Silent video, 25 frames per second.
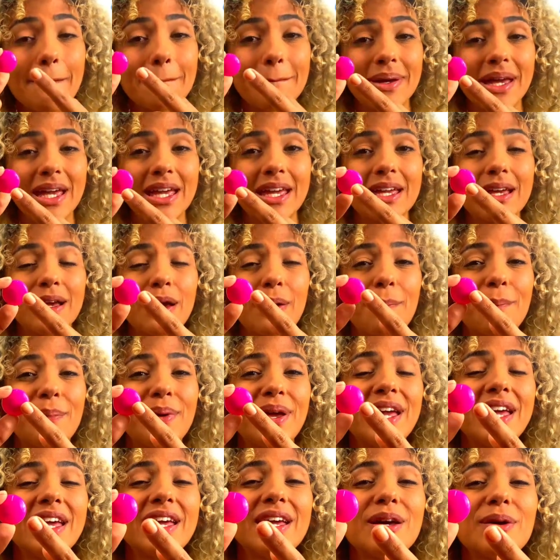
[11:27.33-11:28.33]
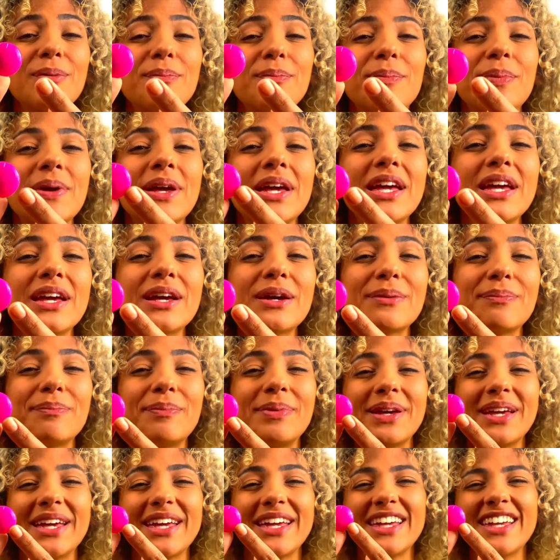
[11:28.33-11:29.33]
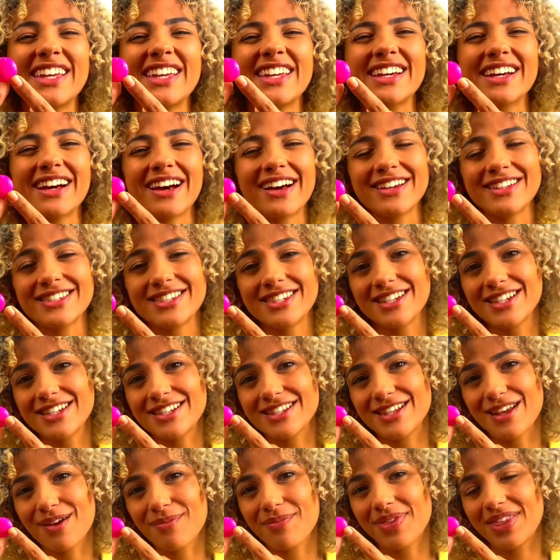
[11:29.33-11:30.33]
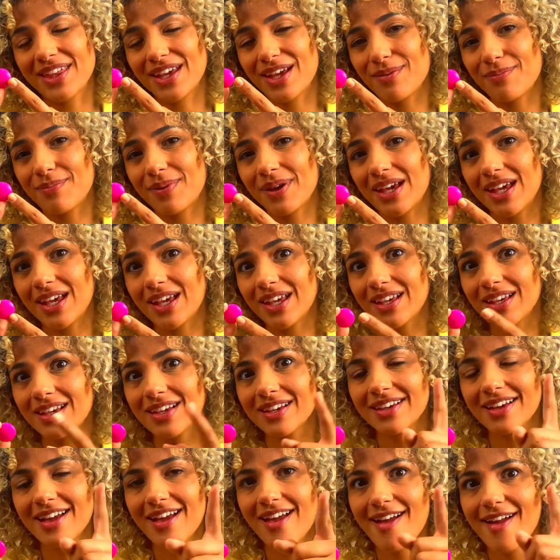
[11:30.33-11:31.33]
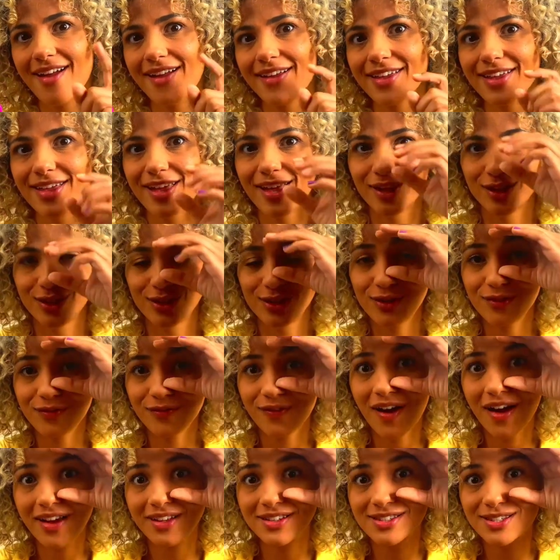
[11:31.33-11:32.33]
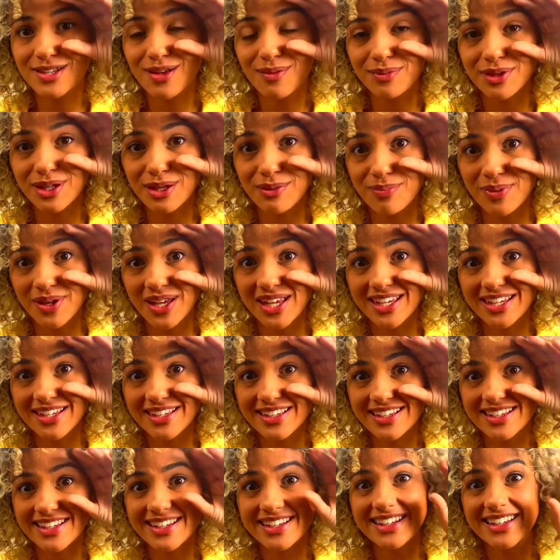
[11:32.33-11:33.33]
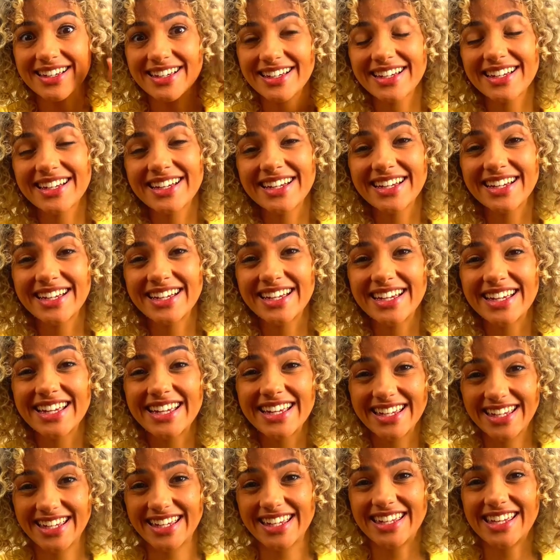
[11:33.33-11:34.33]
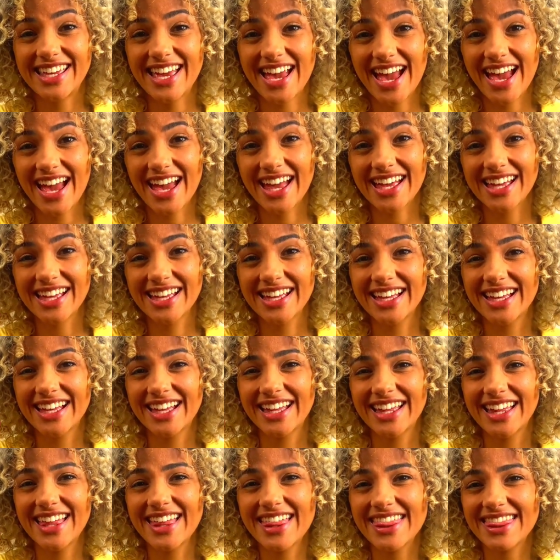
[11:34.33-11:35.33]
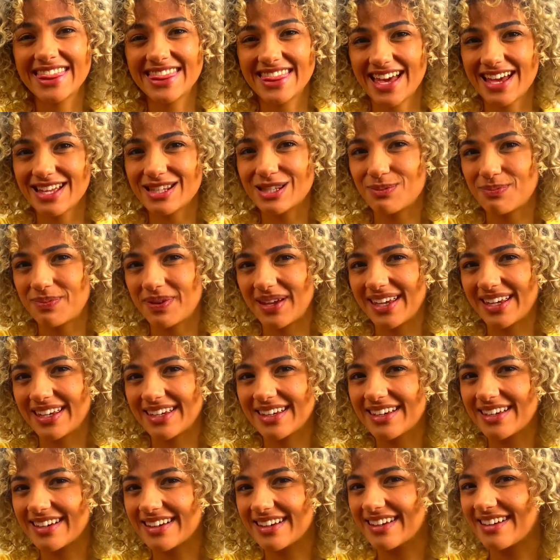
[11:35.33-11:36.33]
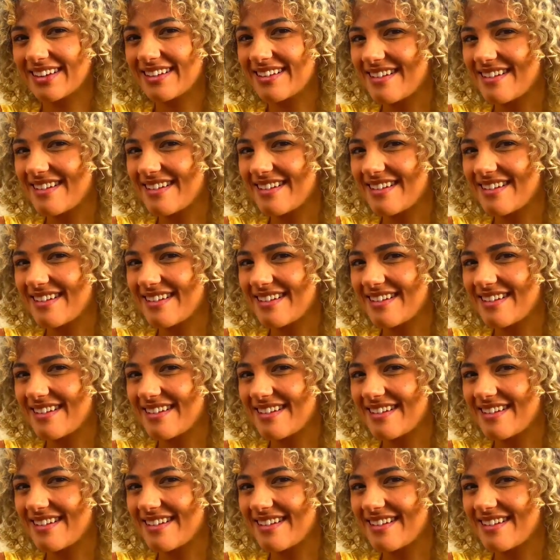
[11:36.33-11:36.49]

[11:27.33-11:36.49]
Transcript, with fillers: Pink, pink, pink, pink. I see something pink. Can you find something pink? Yeah, that's pink.